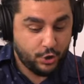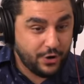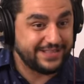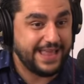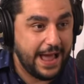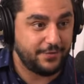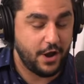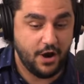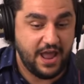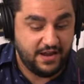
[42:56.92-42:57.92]
you get down
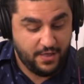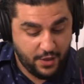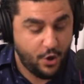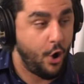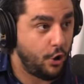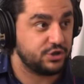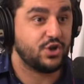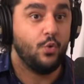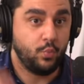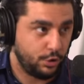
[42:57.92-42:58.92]
there, and, and the holes
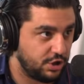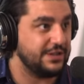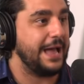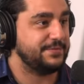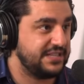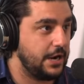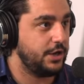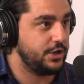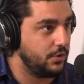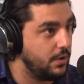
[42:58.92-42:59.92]
will collapse in
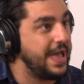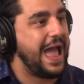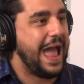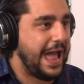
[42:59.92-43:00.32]
on you. Dude.